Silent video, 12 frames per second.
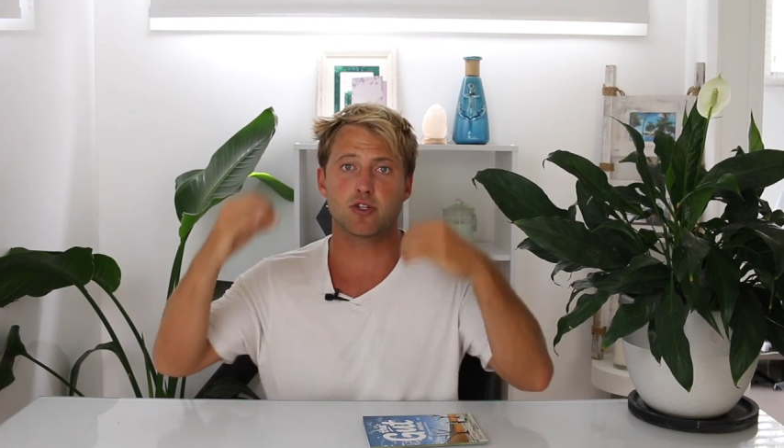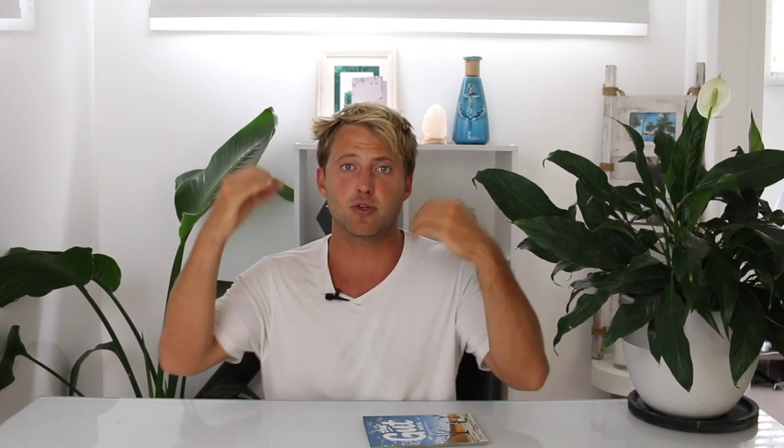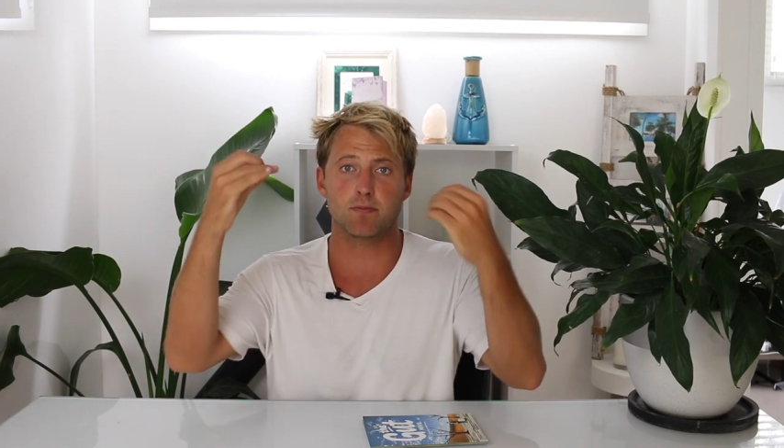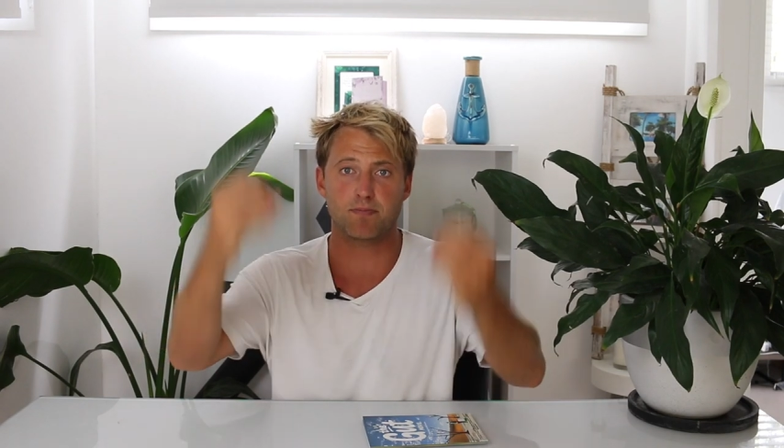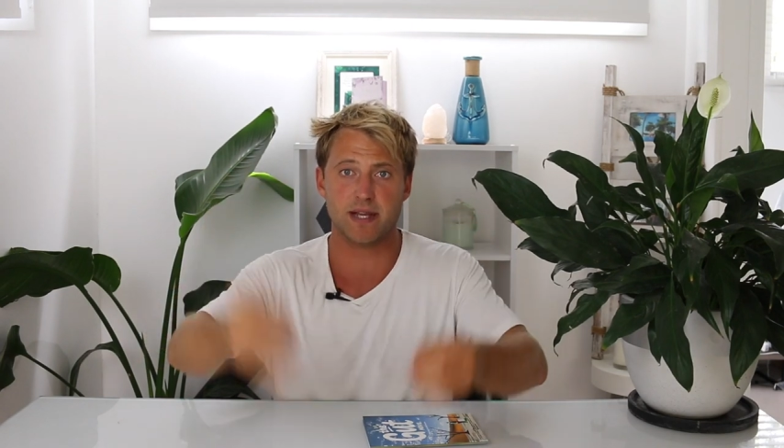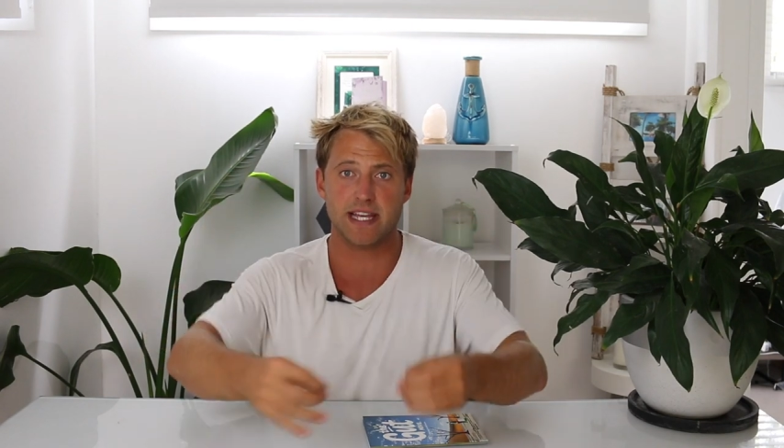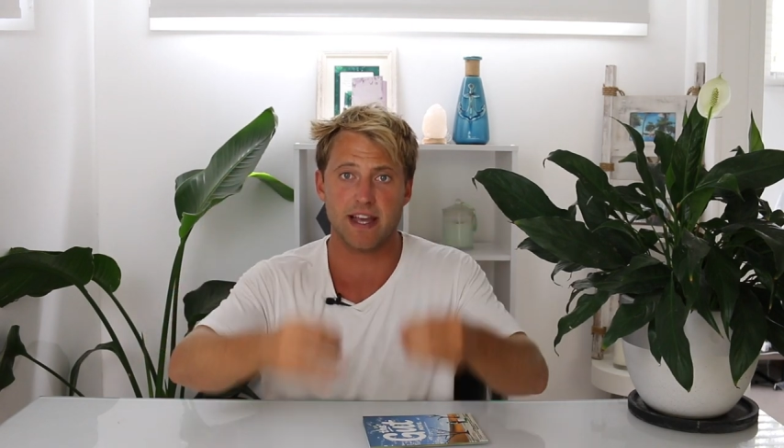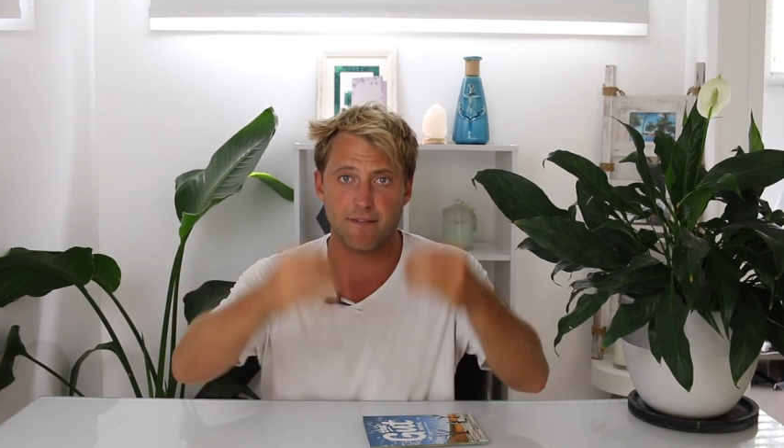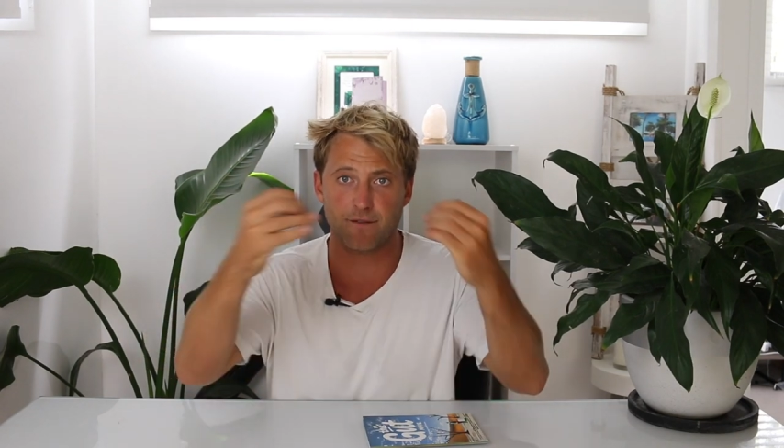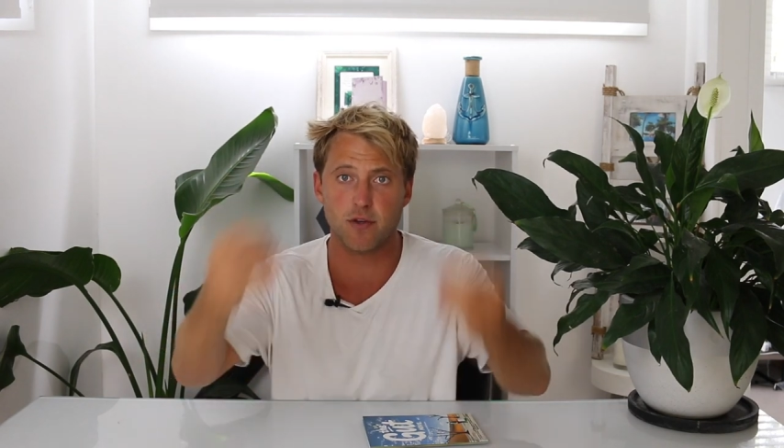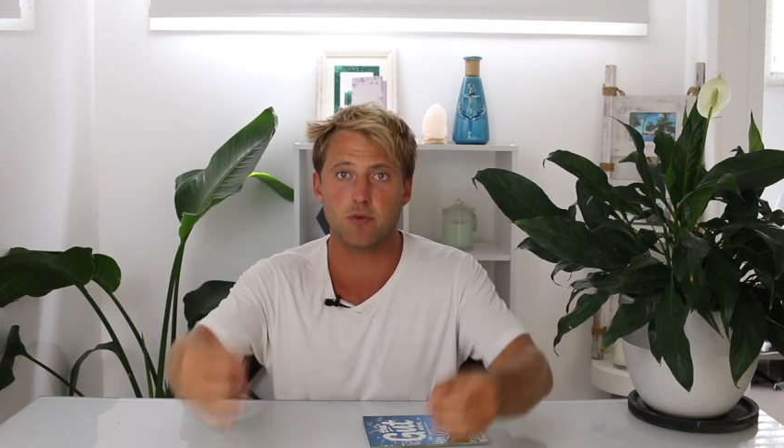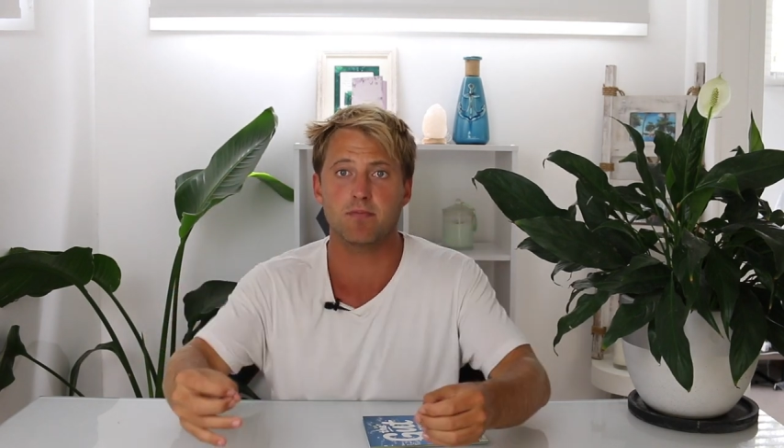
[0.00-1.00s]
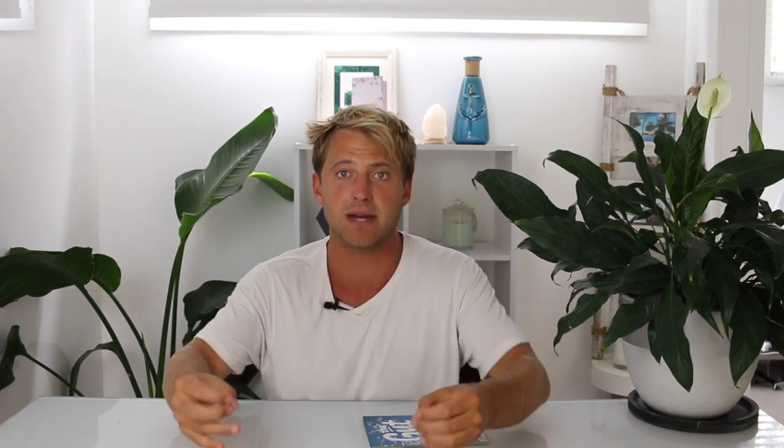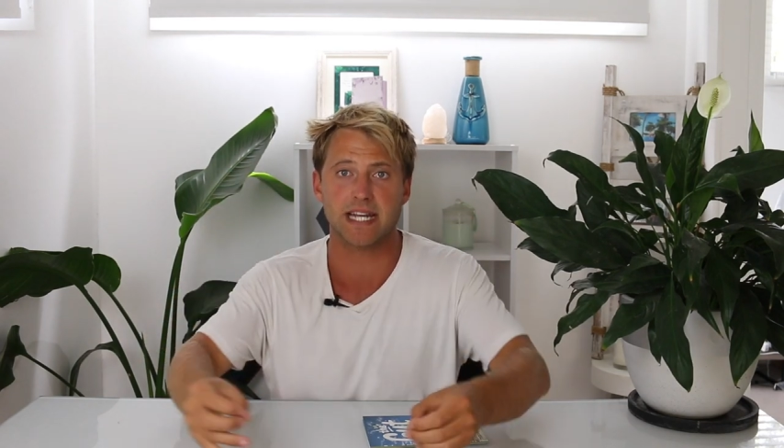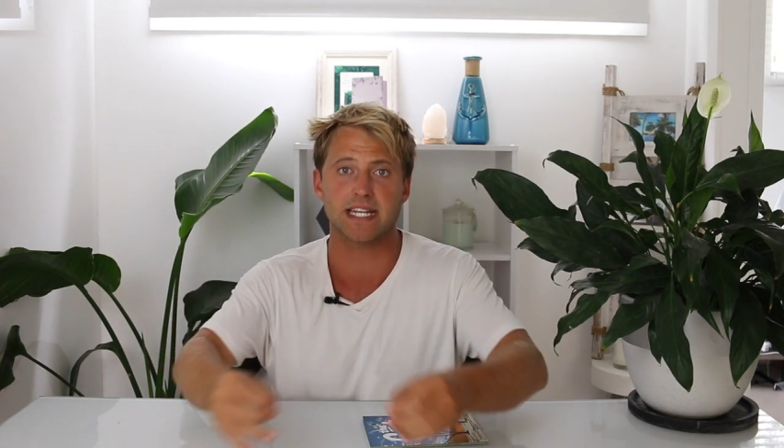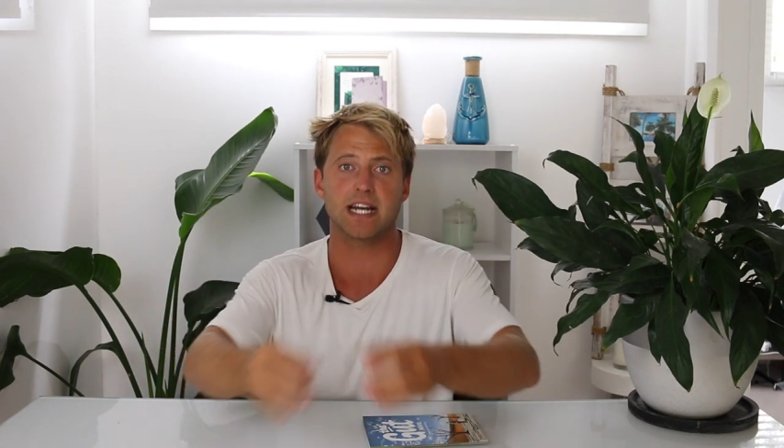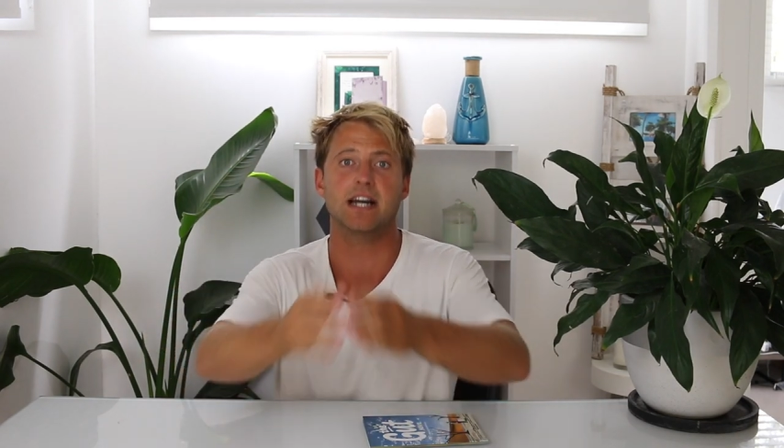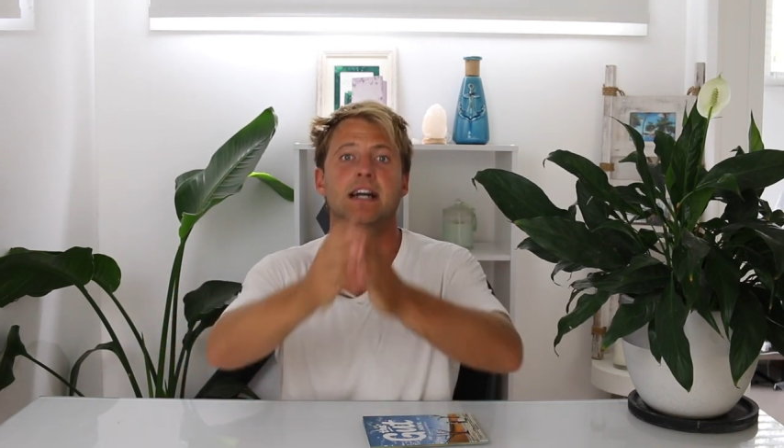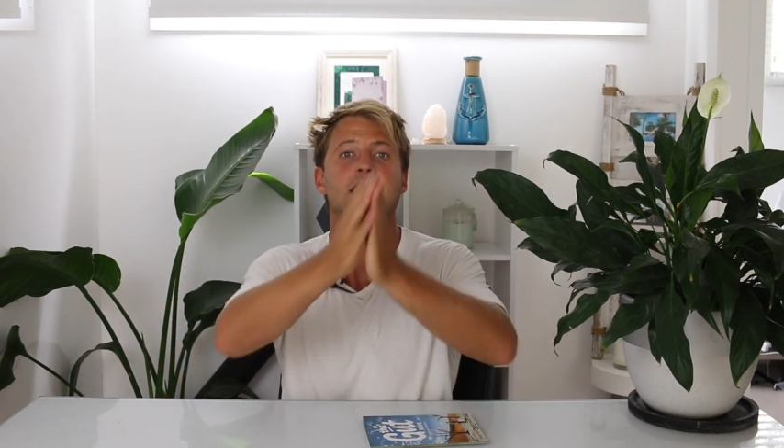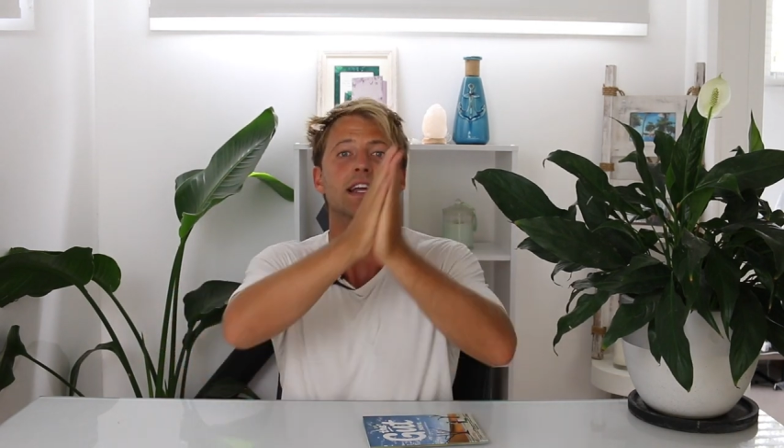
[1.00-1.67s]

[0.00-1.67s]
to be a filmmaker.